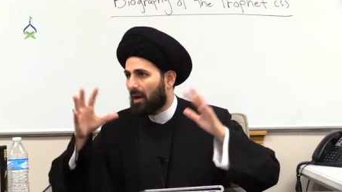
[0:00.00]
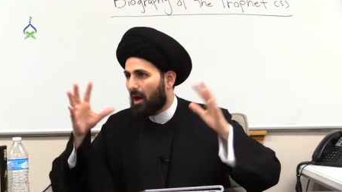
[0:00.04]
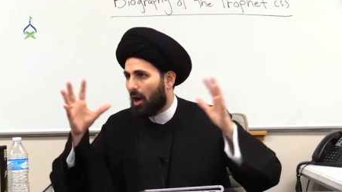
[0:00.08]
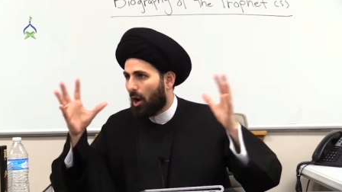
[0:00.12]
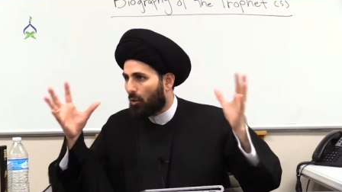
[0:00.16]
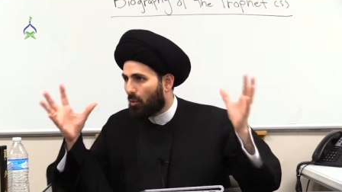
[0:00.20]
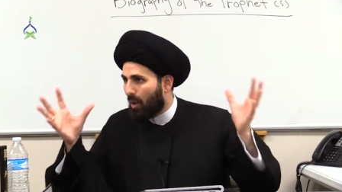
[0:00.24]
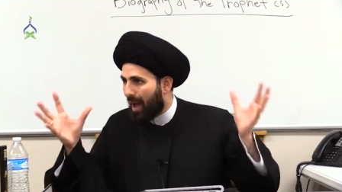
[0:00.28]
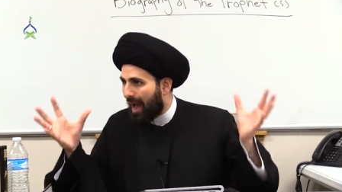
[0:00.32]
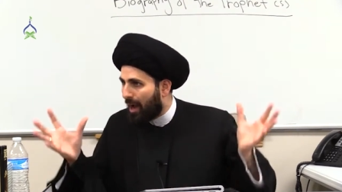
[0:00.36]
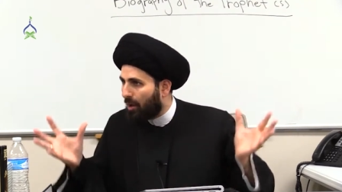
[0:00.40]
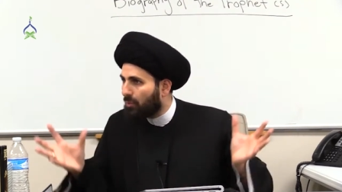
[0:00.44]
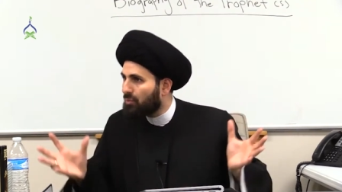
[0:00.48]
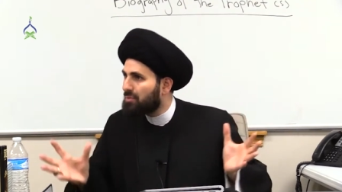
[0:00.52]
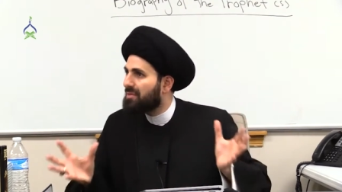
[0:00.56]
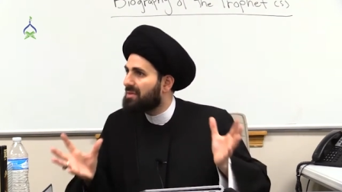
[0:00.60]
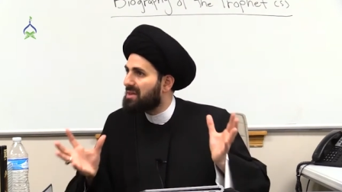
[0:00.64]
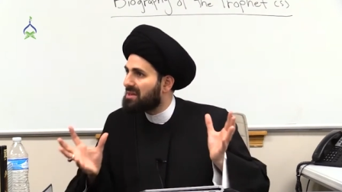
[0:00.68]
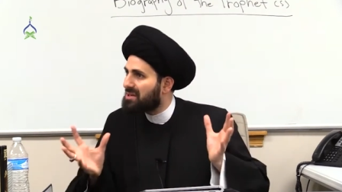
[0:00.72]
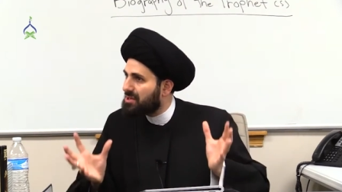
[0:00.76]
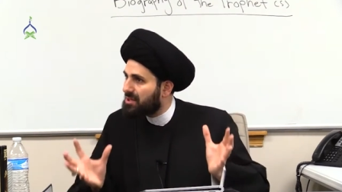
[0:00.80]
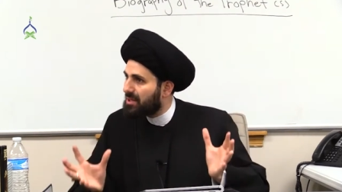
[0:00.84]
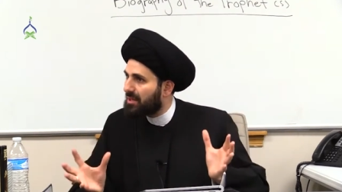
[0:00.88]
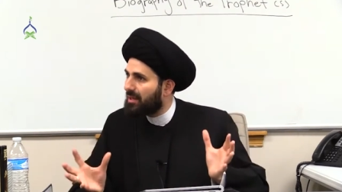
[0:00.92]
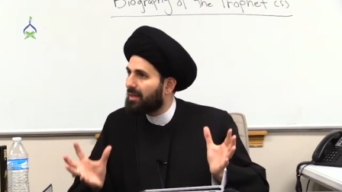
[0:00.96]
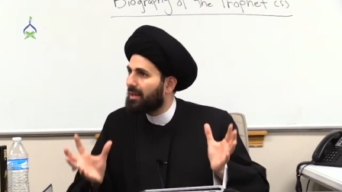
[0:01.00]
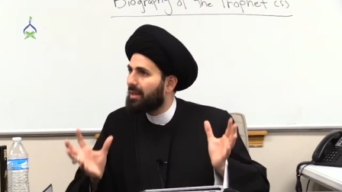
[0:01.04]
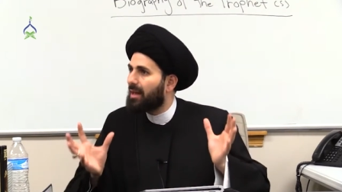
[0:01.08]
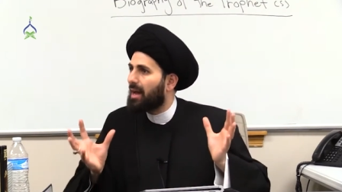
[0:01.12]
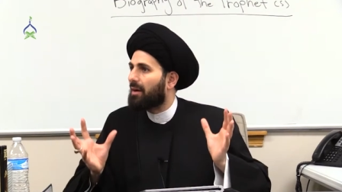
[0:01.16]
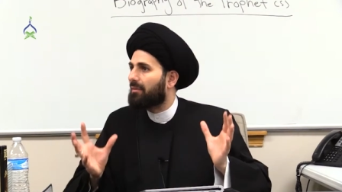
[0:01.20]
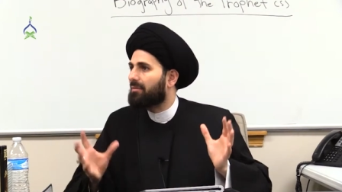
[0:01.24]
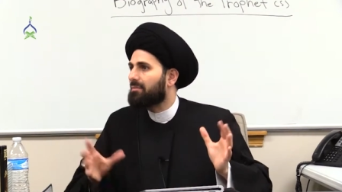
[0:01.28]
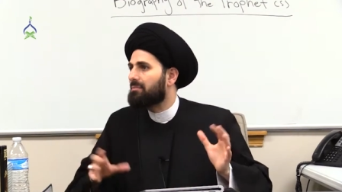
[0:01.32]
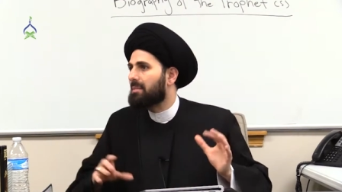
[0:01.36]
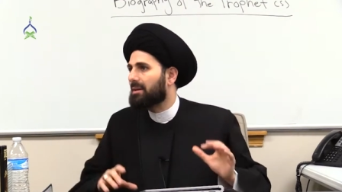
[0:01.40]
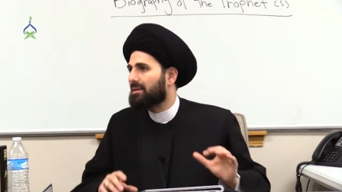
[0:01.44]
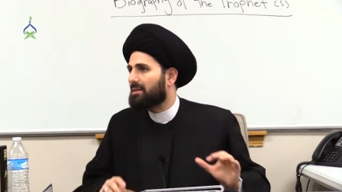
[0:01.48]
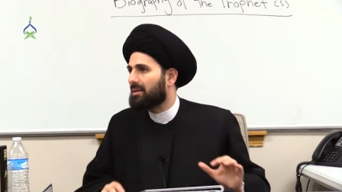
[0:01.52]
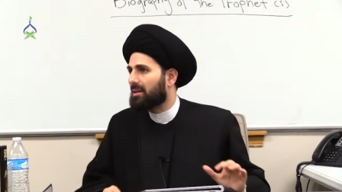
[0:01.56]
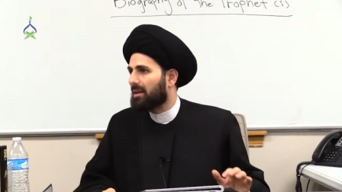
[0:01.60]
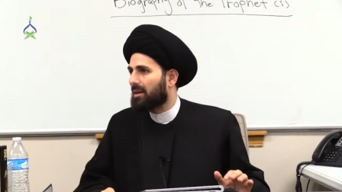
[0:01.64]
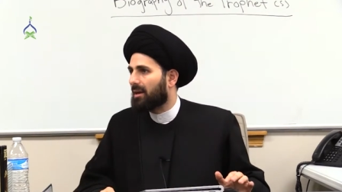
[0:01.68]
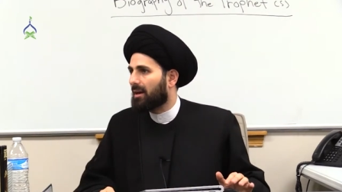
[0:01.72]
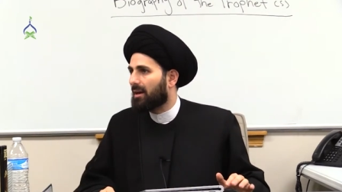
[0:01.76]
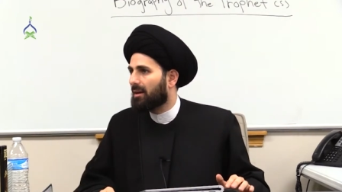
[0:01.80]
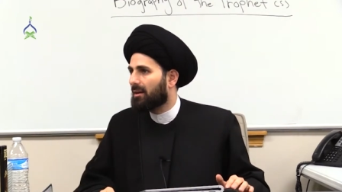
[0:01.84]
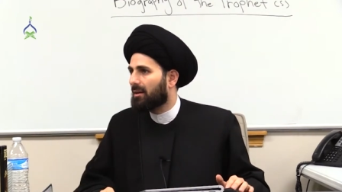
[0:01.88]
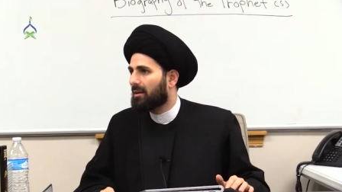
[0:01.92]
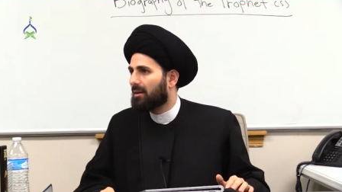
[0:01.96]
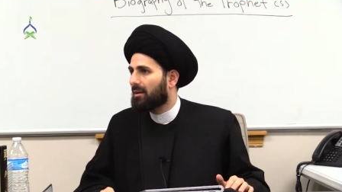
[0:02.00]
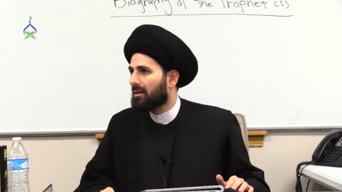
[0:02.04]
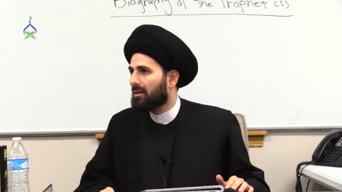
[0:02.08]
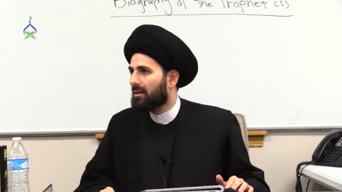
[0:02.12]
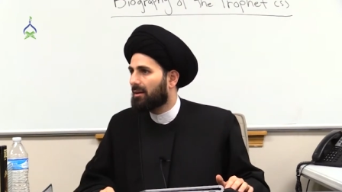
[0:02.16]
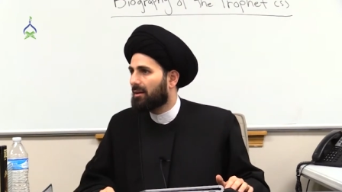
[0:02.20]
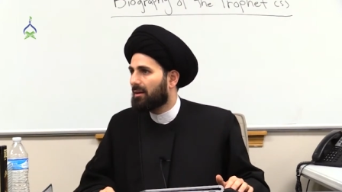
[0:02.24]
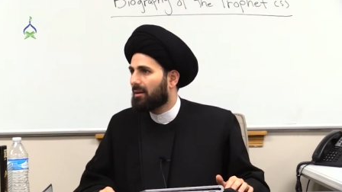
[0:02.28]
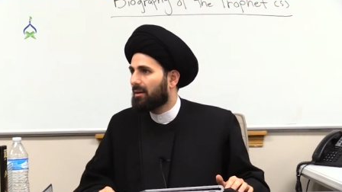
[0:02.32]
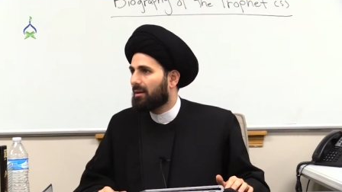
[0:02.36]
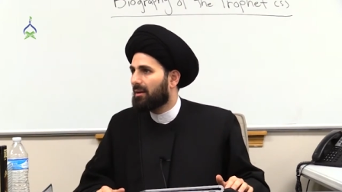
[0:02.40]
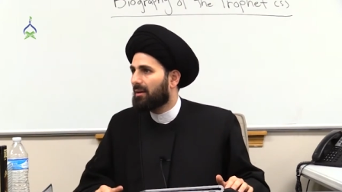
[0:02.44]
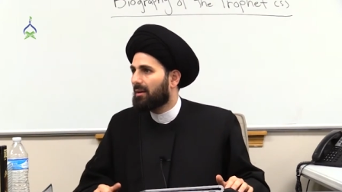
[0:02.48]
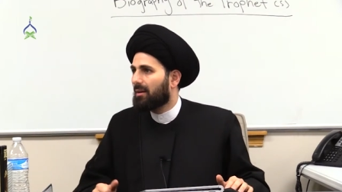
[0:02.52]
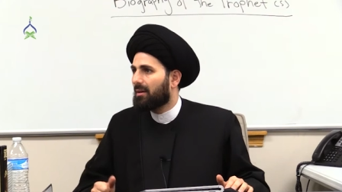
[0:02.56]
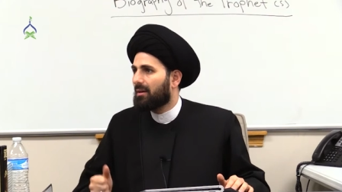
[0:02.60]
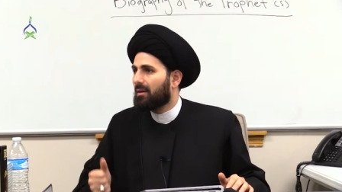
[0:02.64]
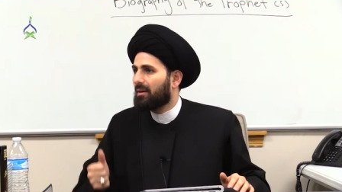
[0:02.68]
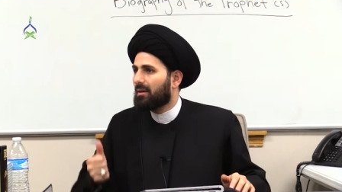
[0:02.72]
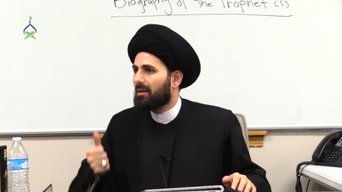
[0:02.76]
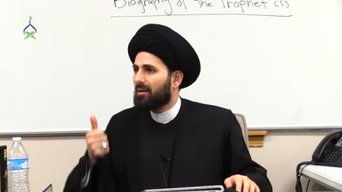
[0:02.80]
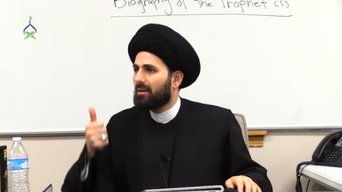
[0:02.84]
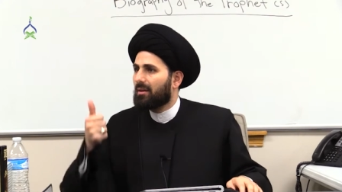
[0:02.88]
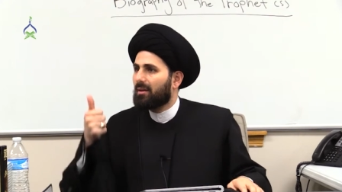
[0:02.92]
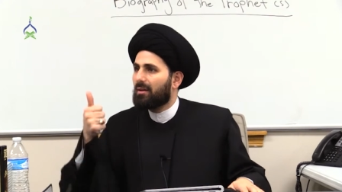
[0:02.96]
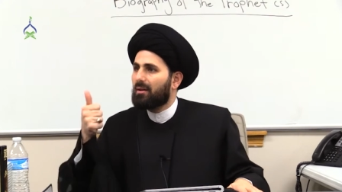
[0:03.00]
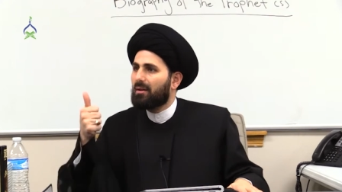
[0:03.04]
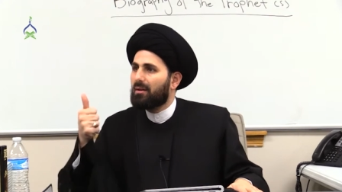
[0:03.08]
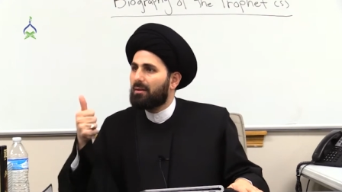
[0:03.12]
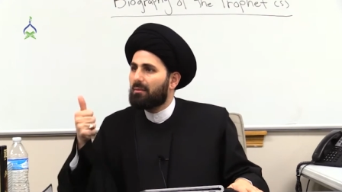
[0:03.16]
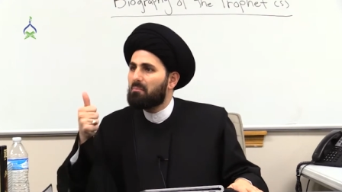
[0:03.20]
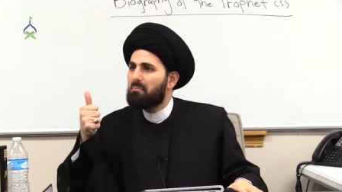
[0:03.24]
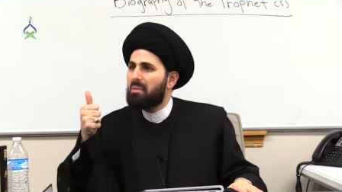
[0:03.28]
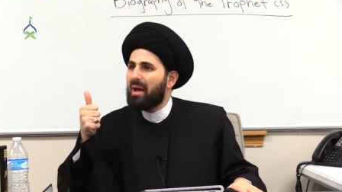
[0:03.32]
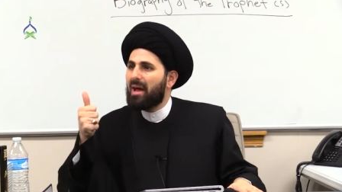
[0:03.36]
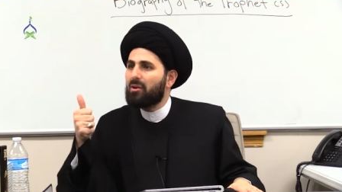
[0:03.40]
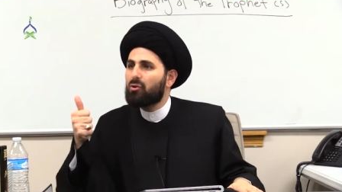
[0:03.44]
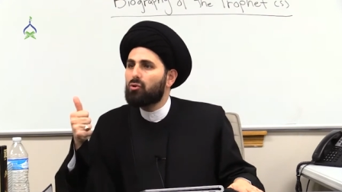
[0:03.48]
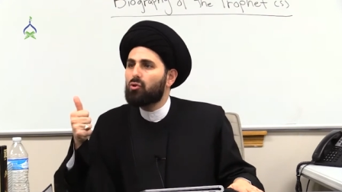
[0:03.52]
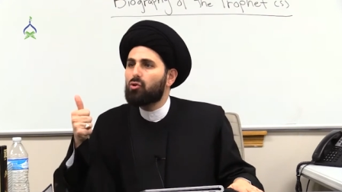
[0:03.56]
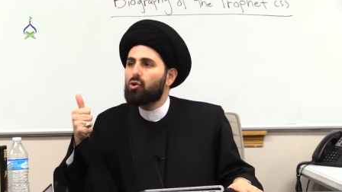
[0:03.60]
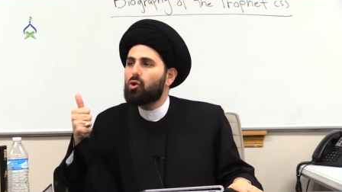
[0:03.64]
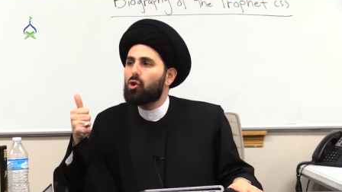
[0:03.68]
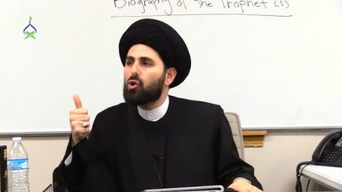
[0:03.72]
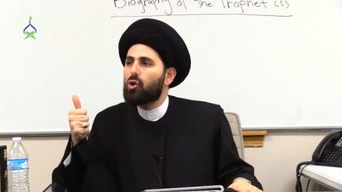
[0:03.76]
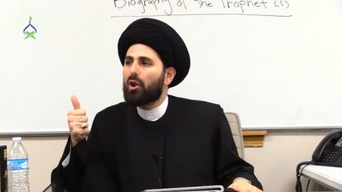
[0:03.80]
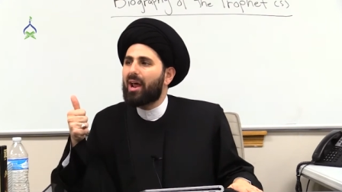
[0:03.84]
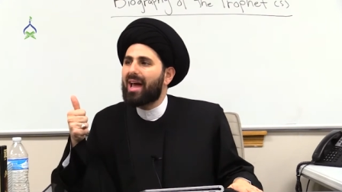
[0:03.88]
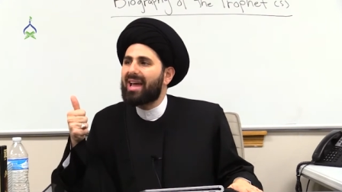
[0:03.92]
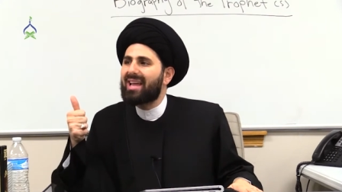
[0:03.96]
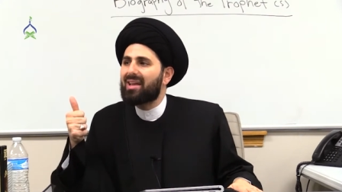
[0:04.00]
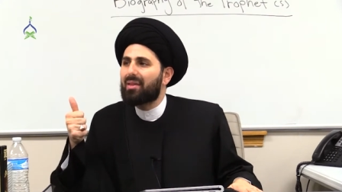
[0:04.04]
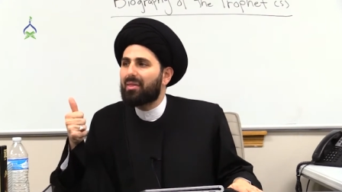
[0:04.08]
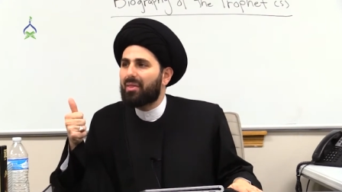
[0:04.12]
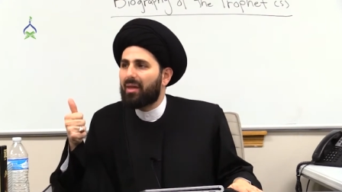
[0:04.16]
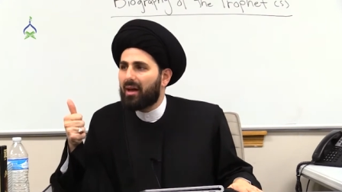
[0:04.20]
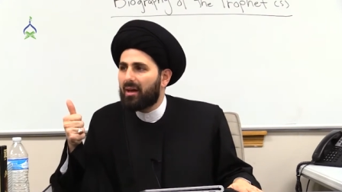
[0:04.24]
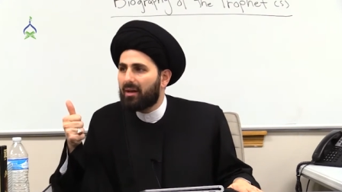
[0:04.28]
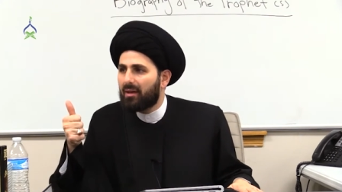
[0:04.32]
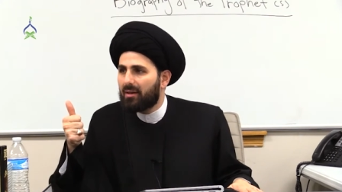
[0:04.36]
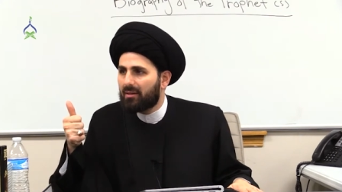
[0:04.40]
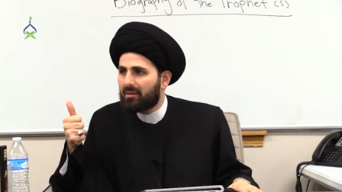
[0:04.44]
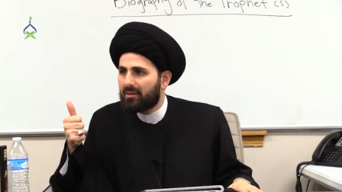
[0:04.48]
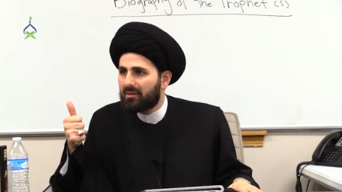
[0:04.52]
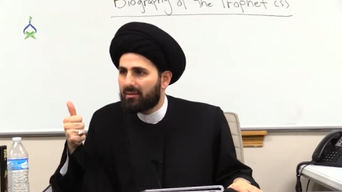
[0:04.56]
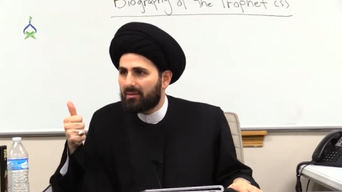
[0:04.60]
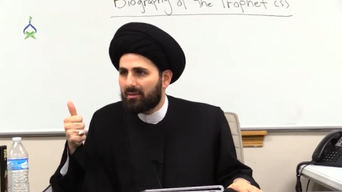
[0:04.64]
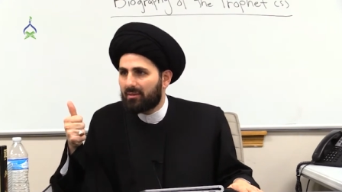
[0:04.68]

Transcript: around the city of Medina. Banu Qurayza,